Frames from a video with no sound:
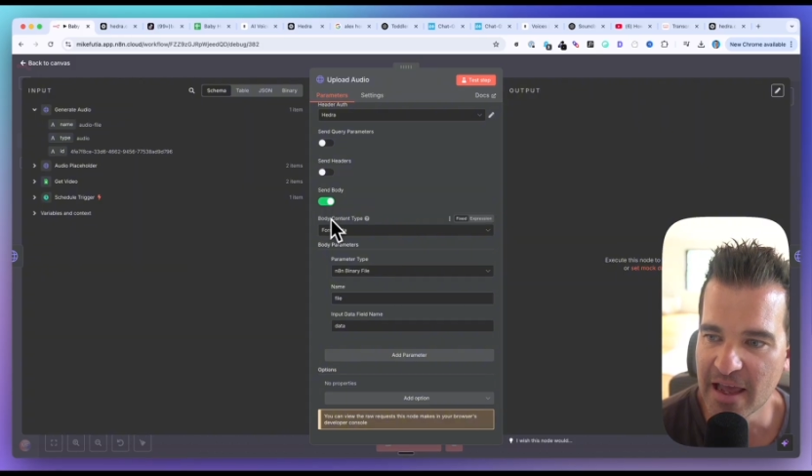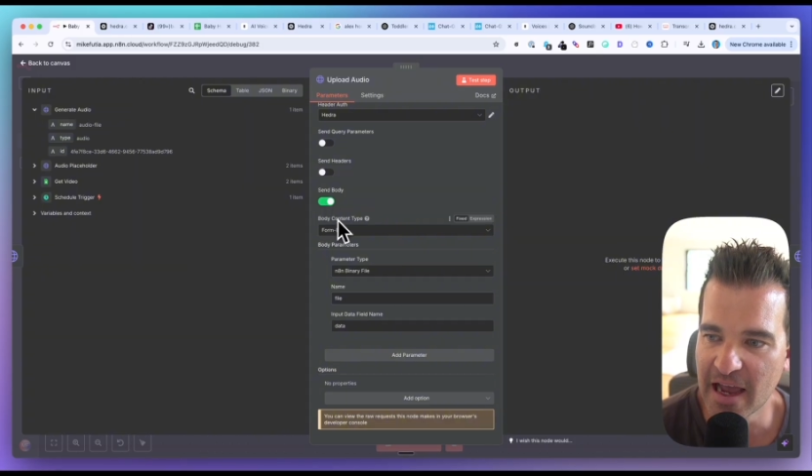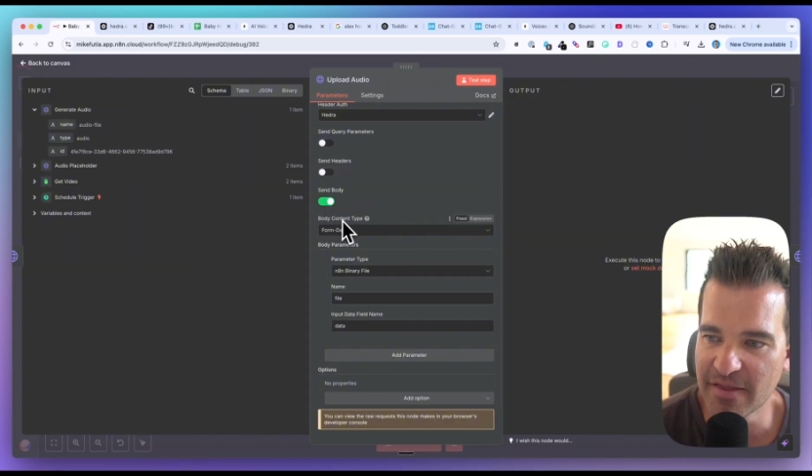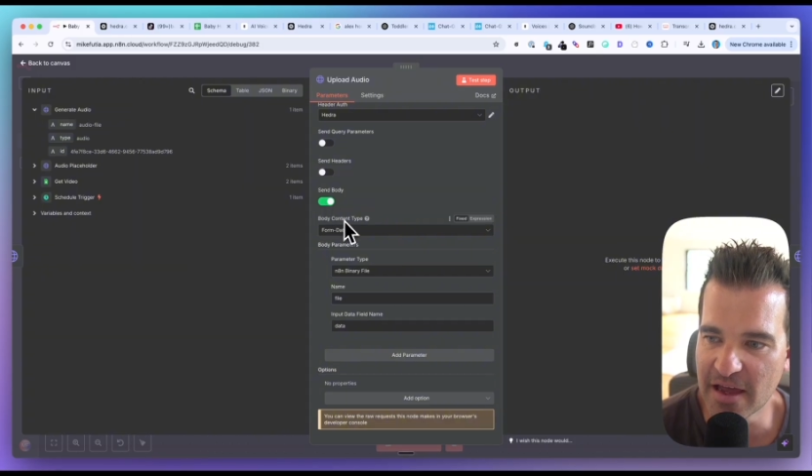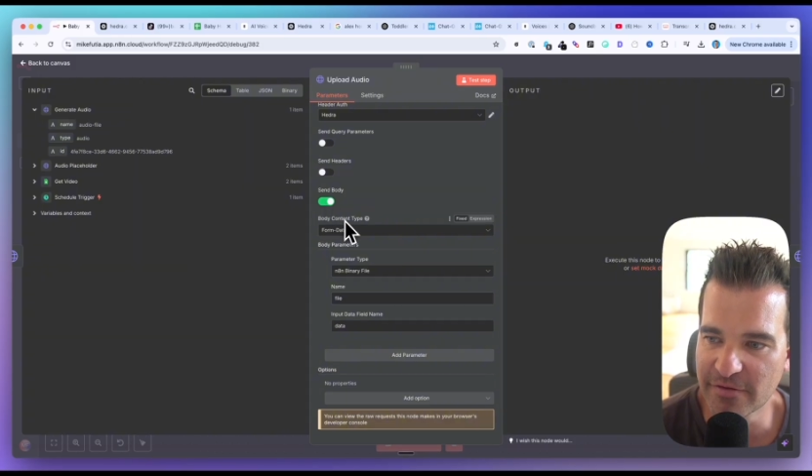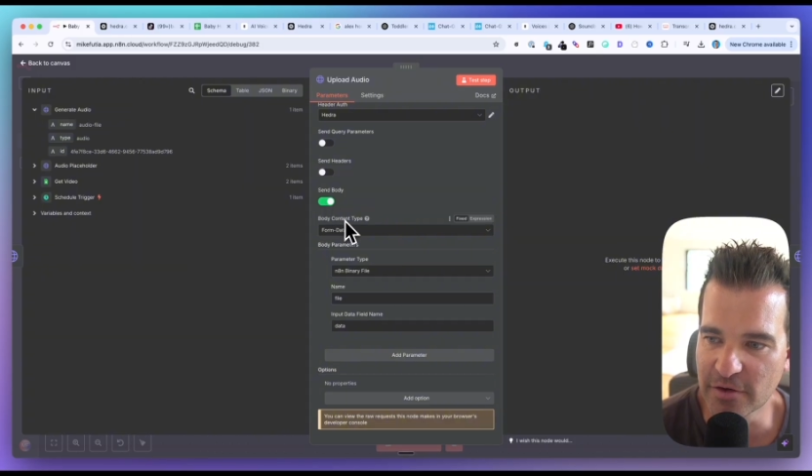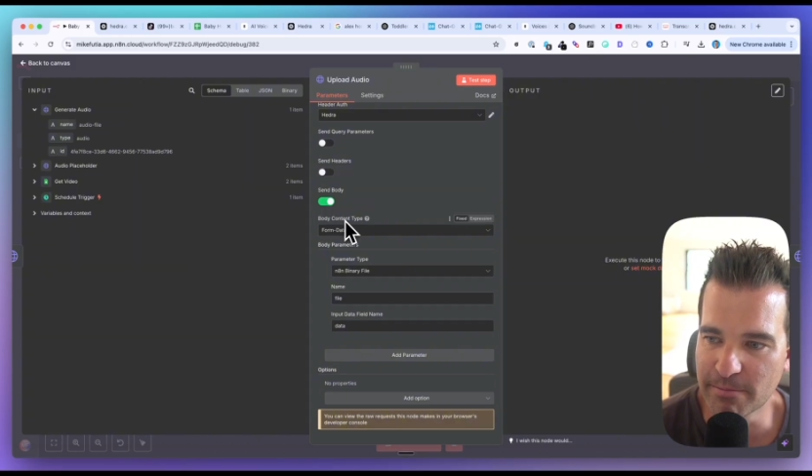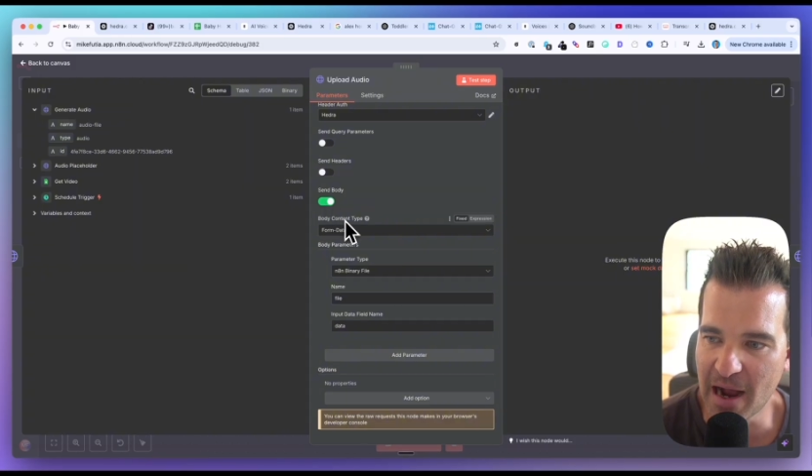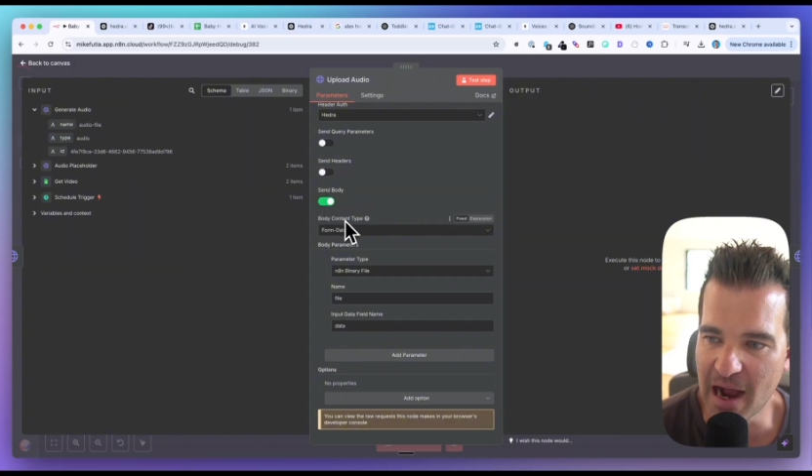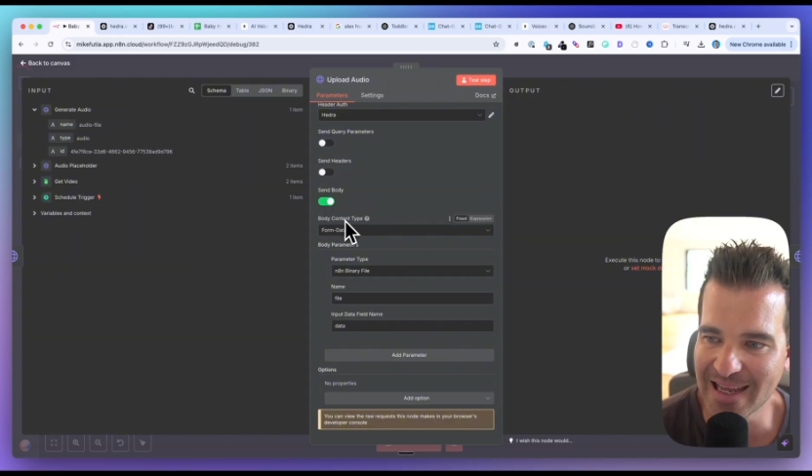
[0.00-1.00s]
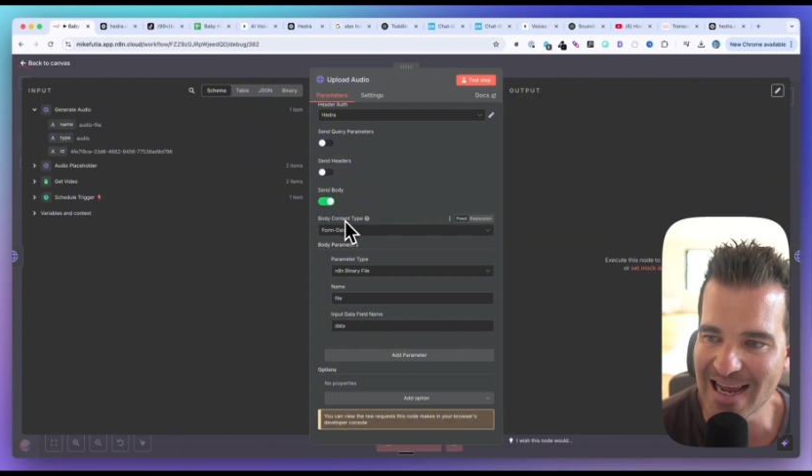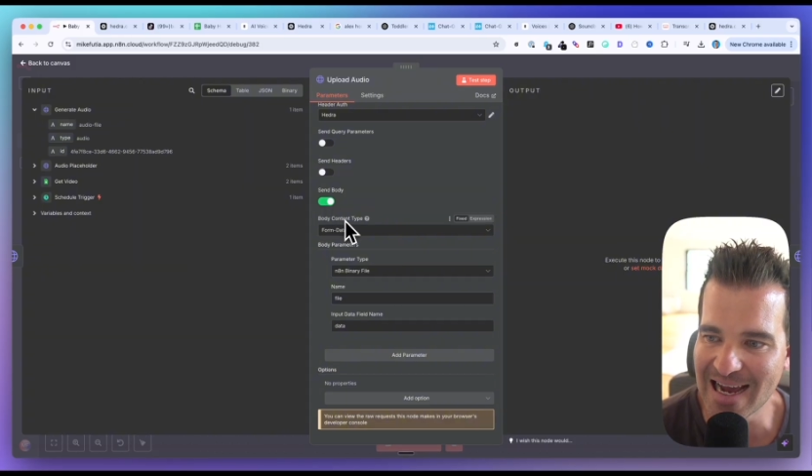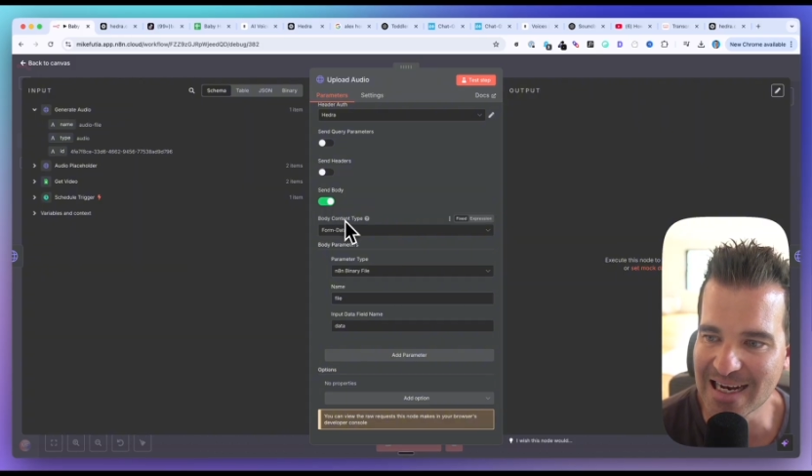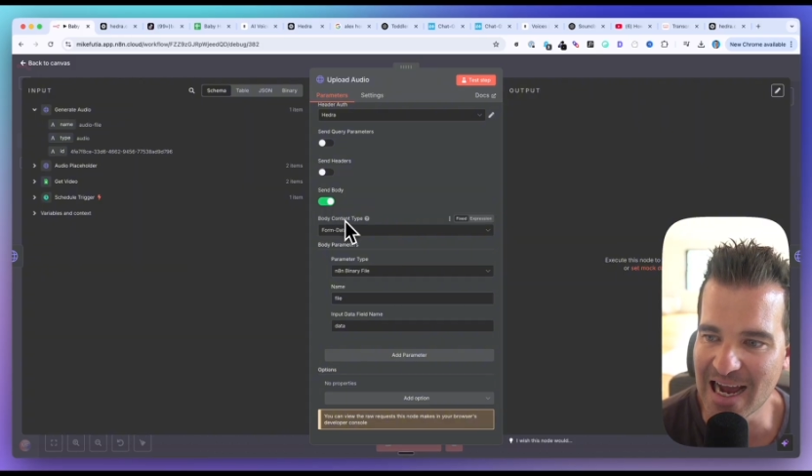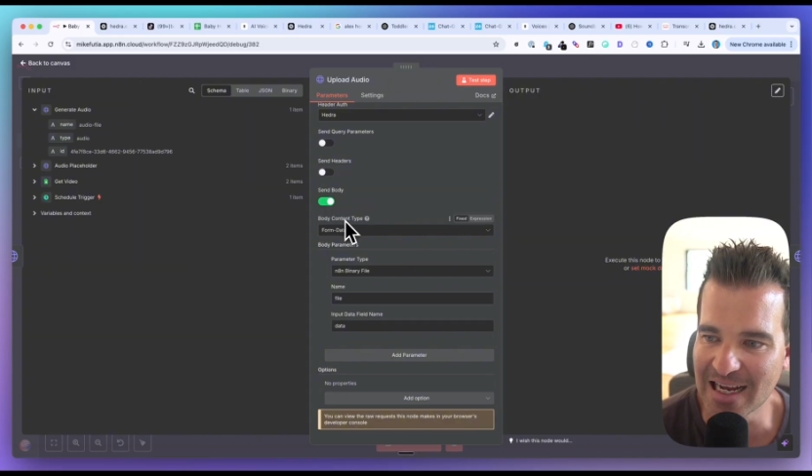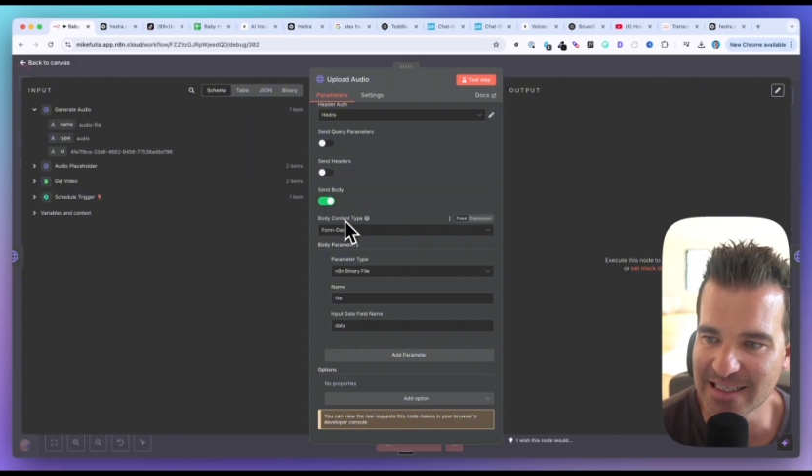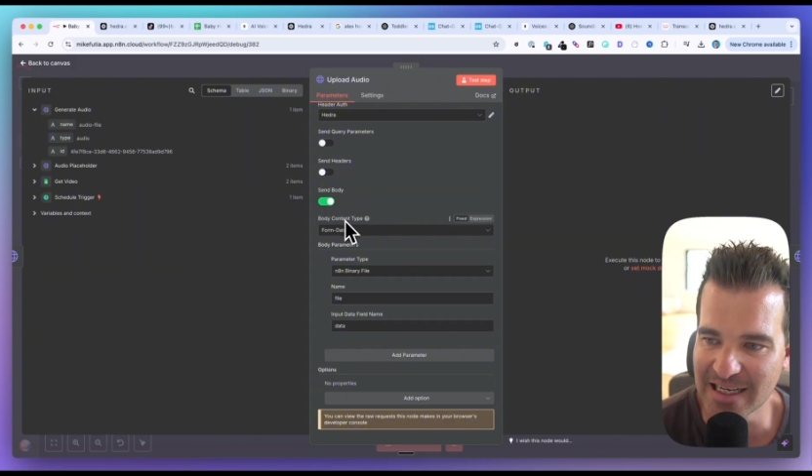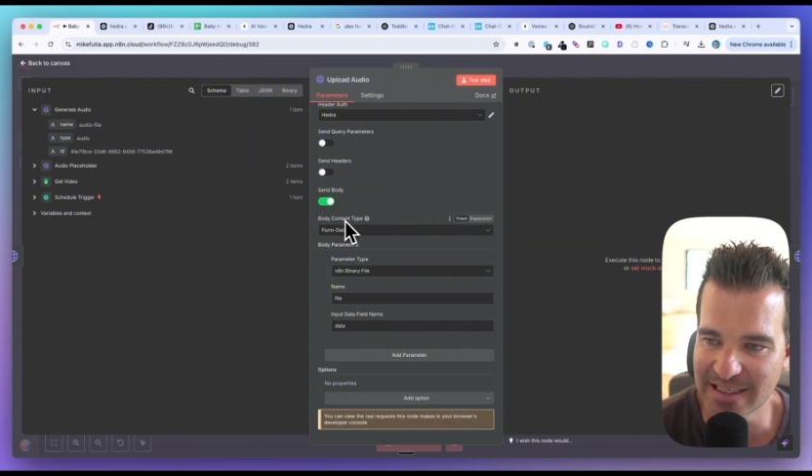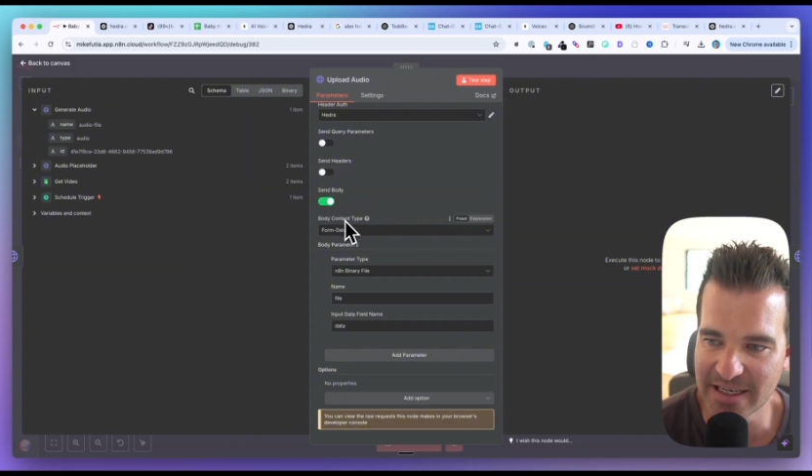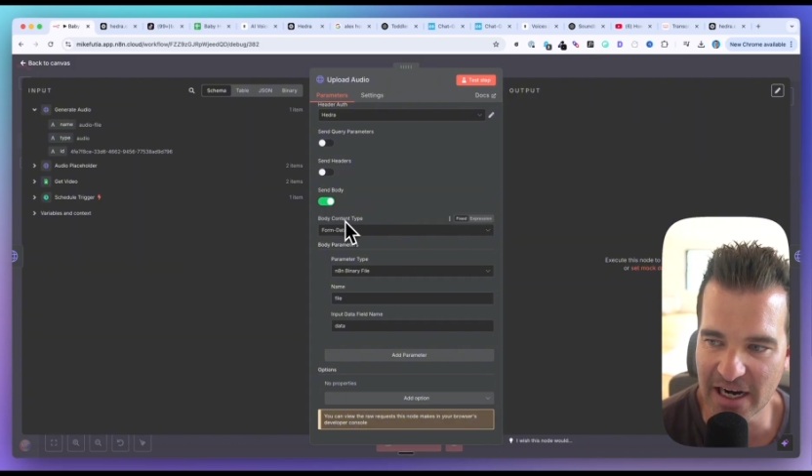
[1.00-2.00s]
And then for body
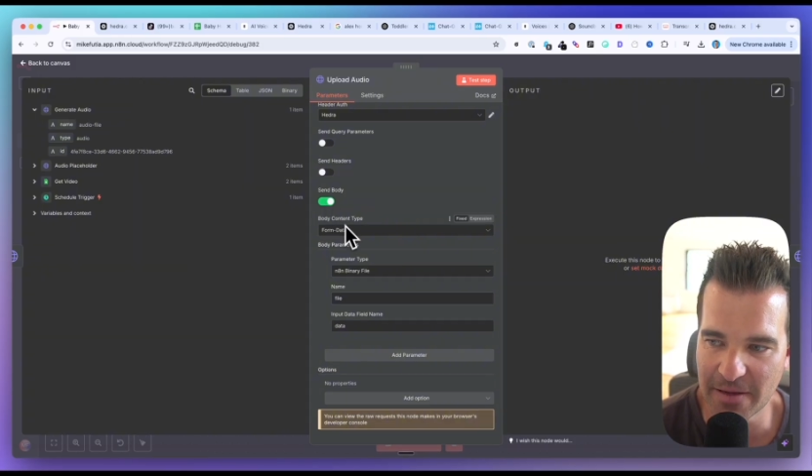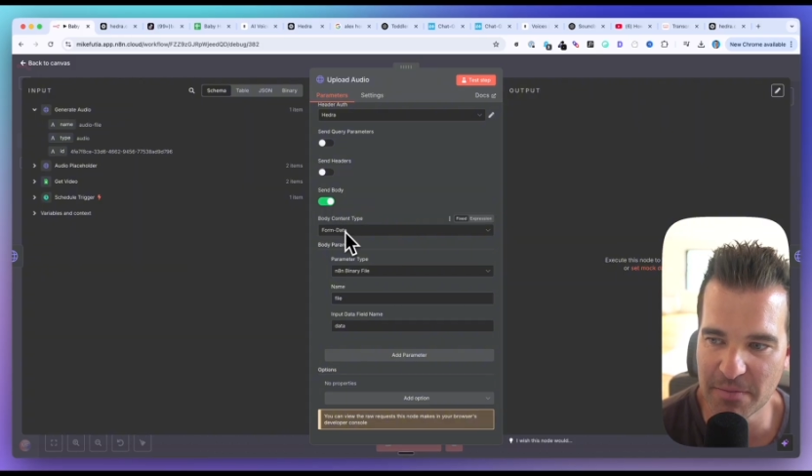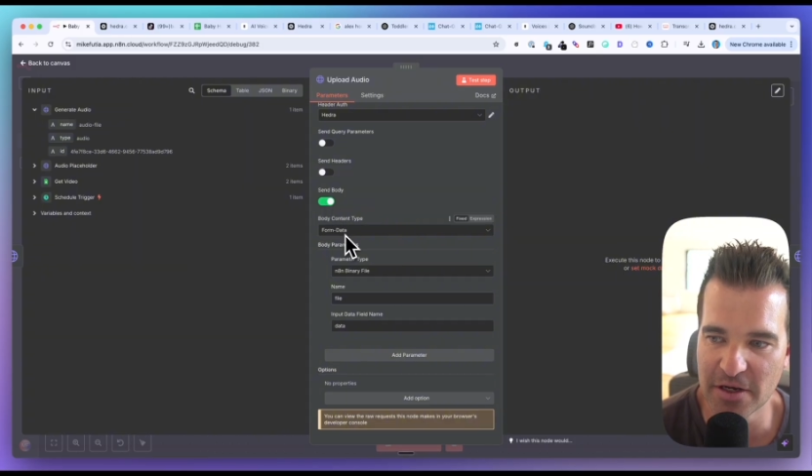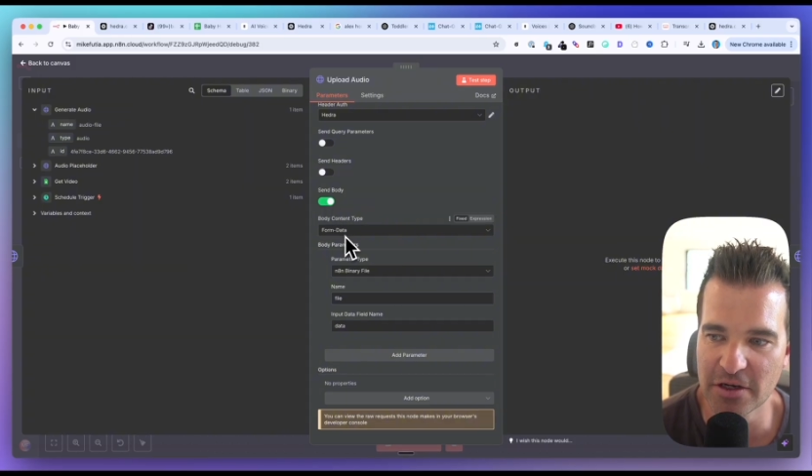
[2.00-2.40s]
content type,